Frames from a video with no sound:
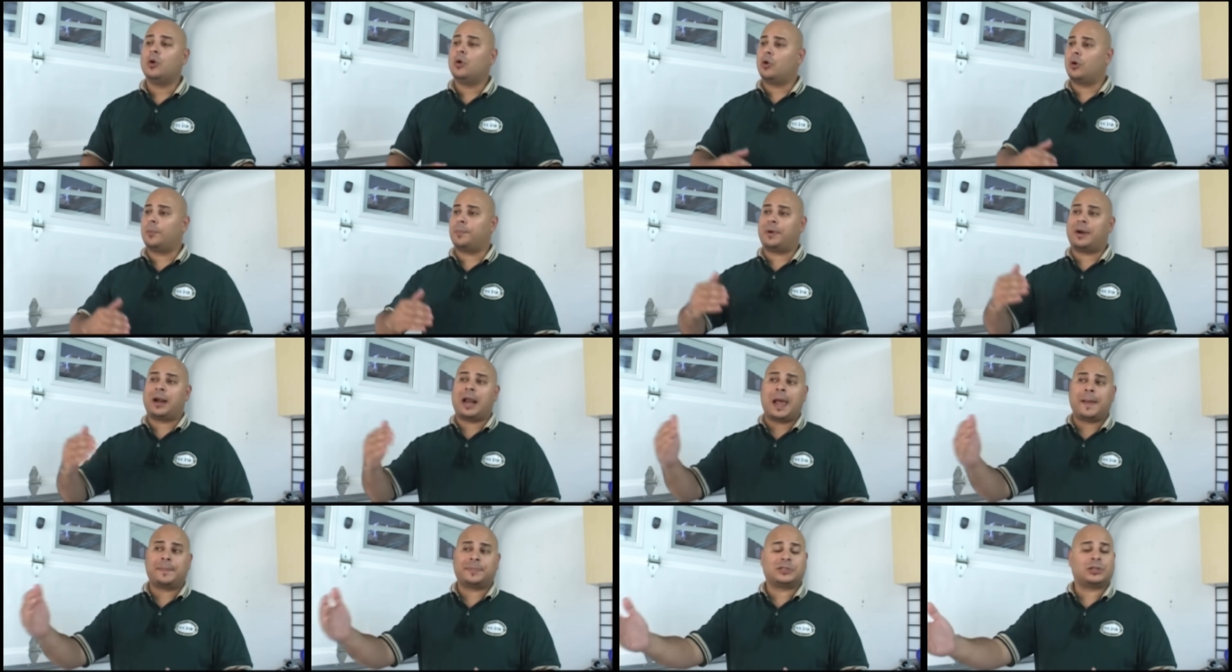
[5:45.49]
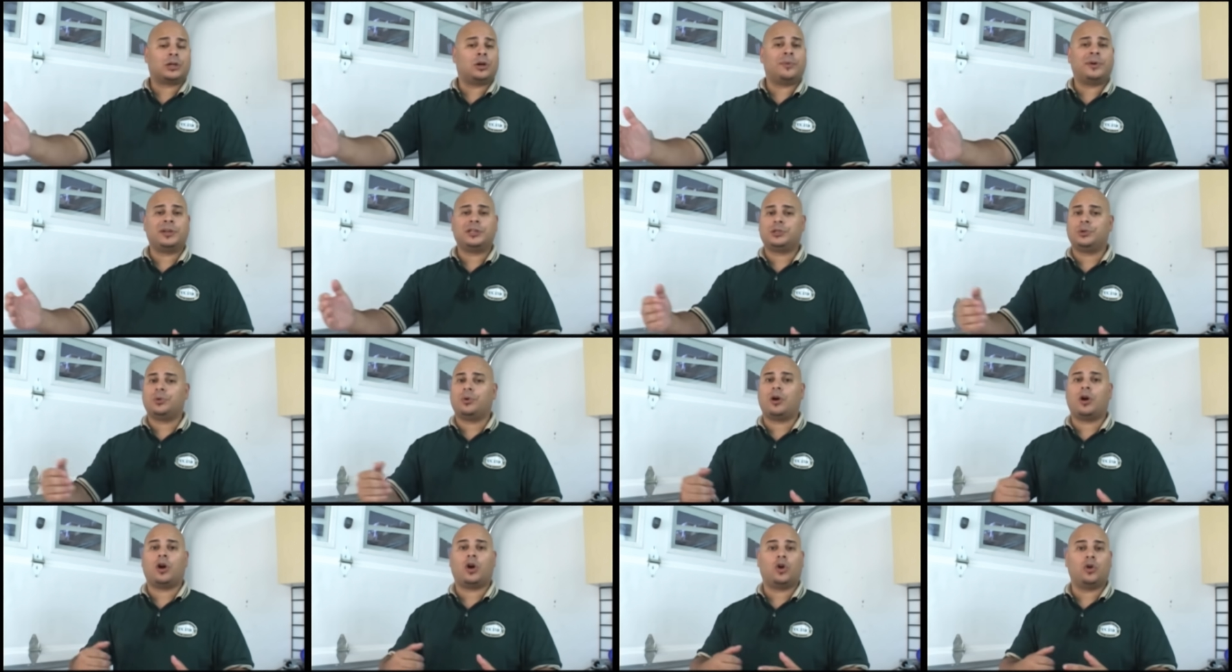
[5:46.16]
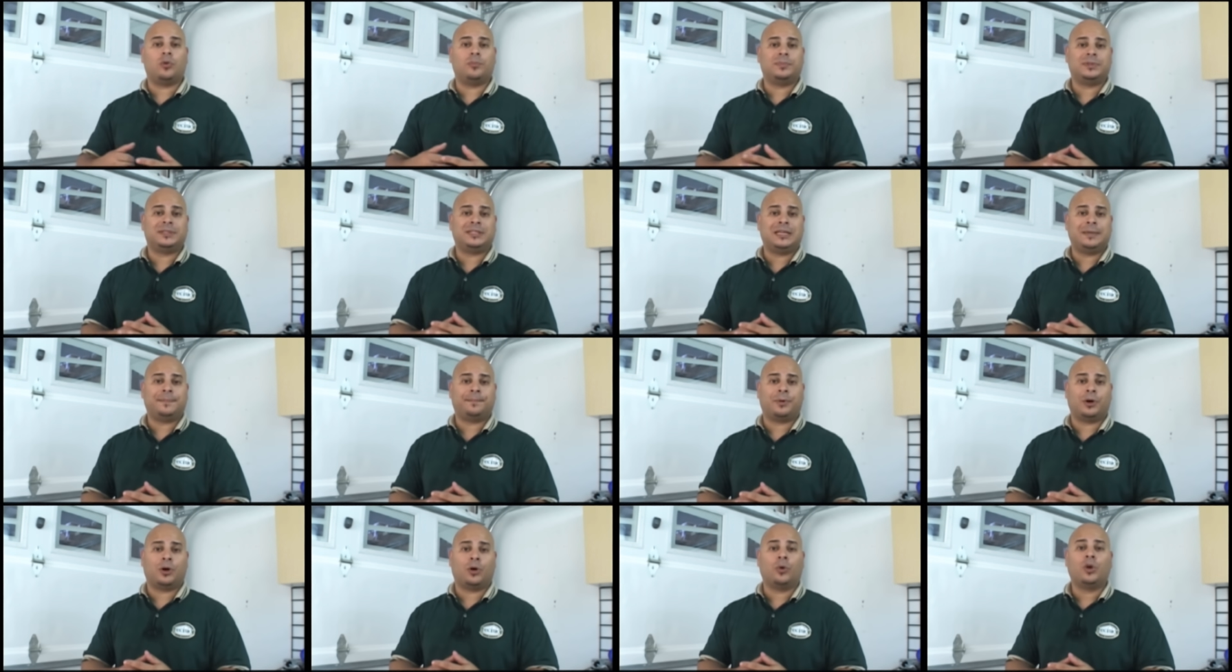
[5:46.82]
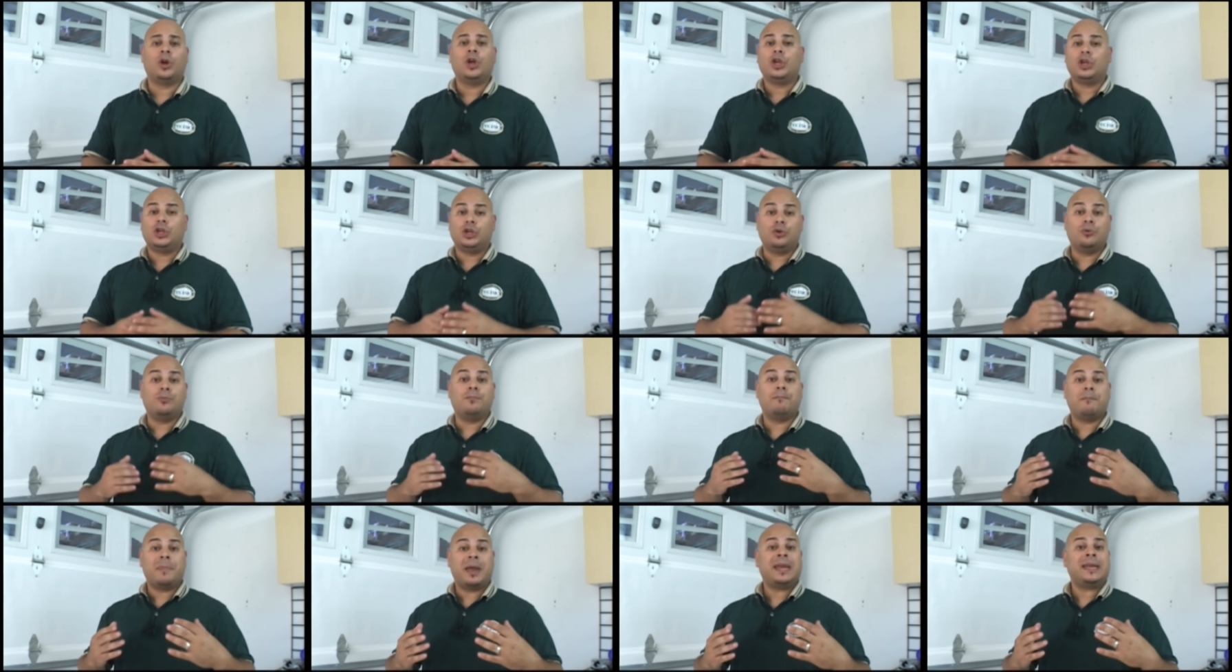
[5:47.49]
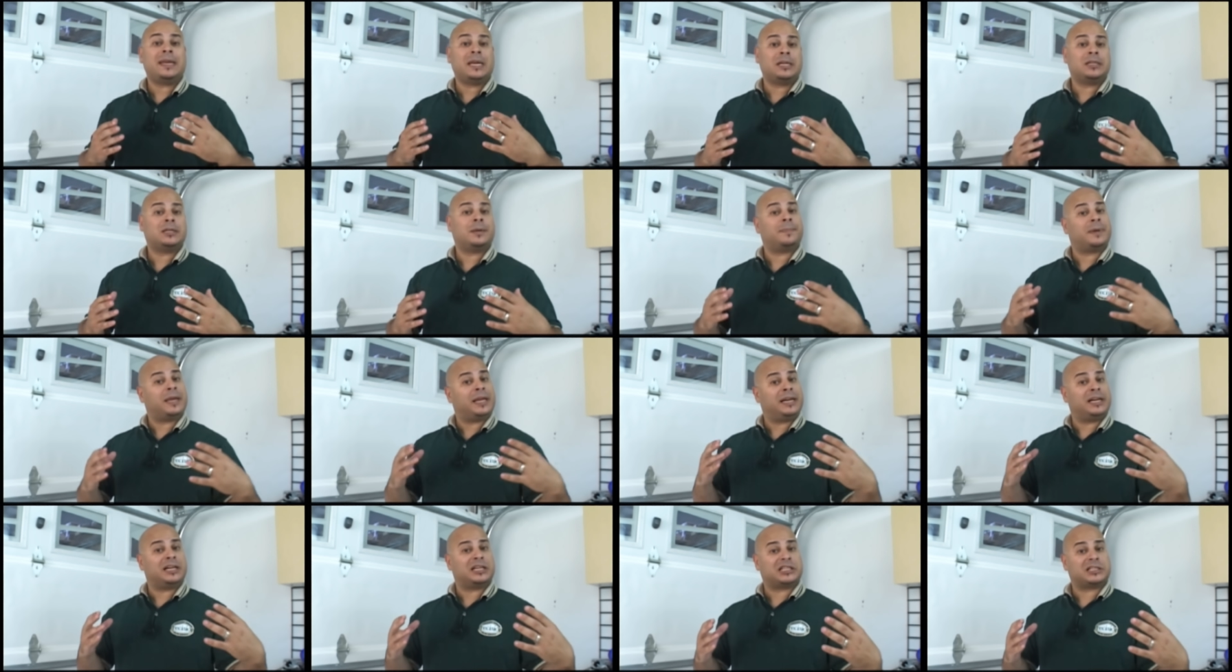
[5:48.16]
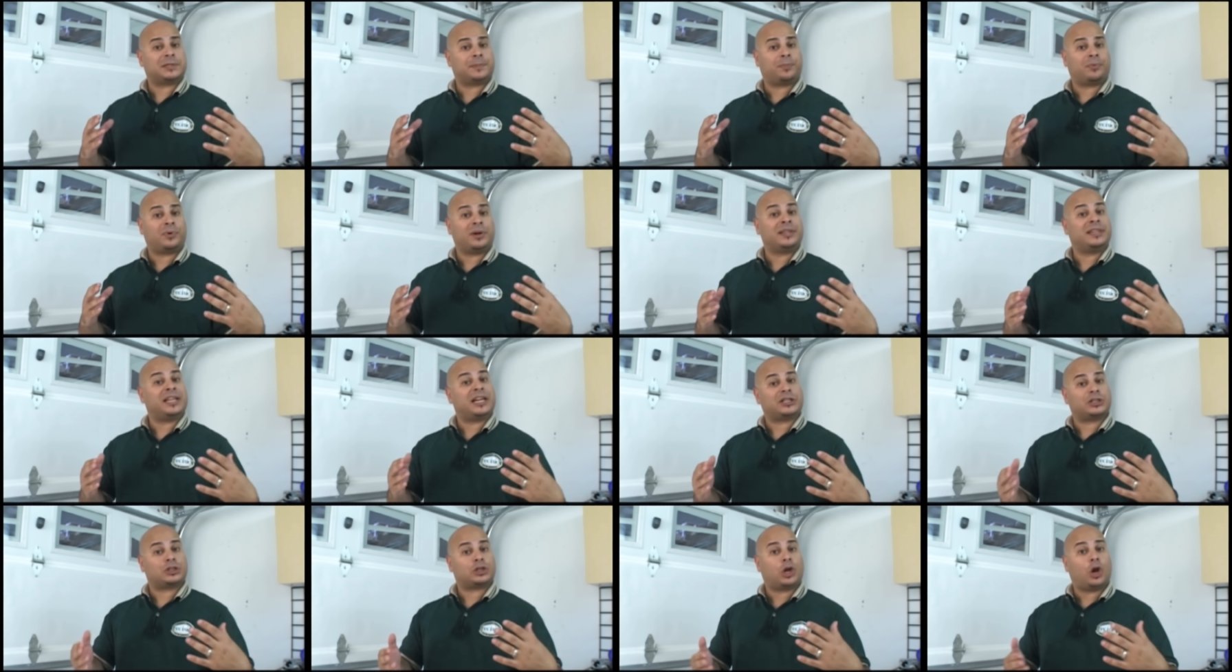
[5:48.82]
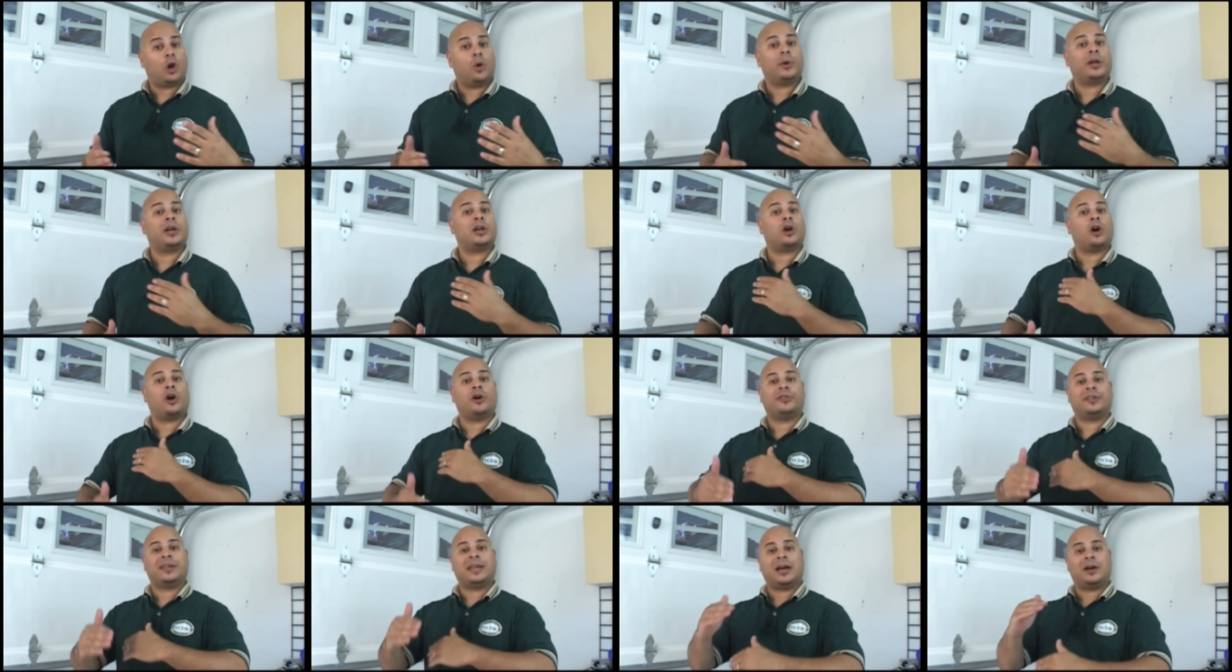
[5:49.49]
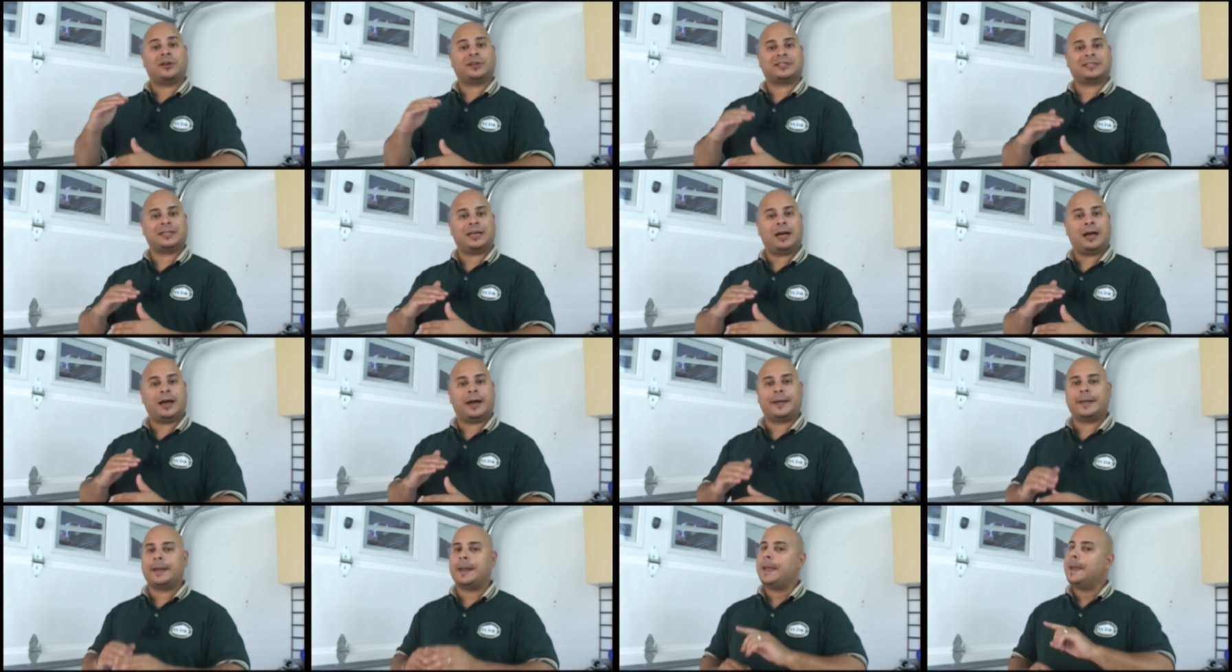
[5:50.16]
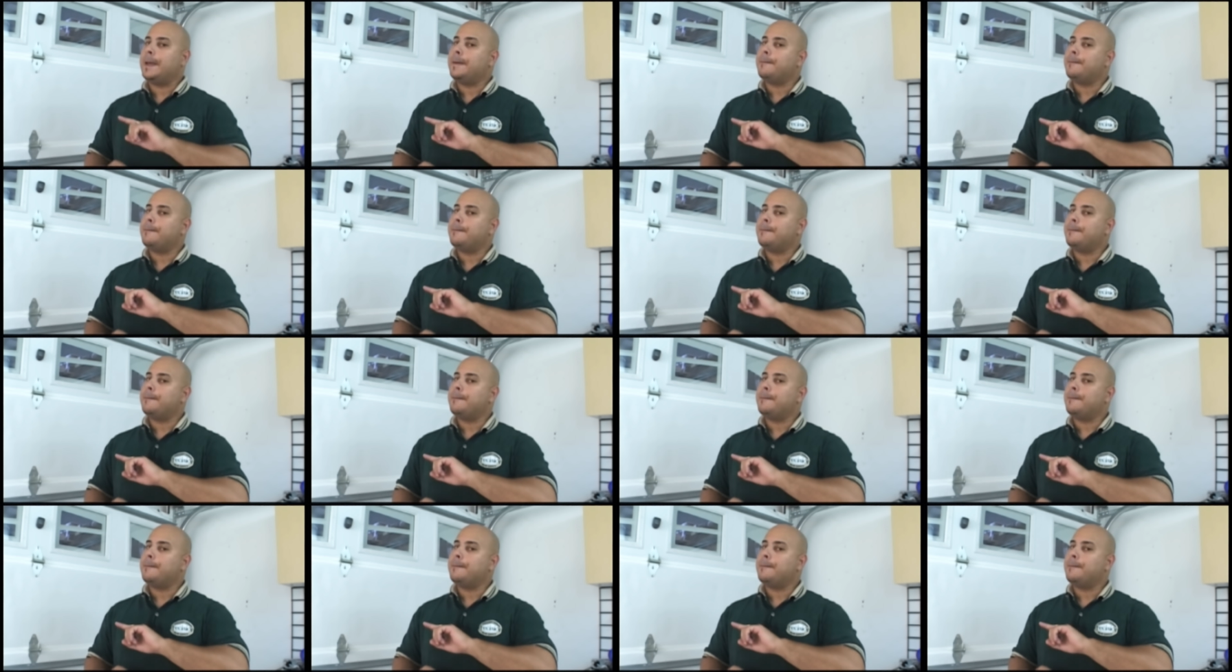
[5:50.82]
or perhaps going to a Home Depot, you may end up getting a spring that's coated on the outside,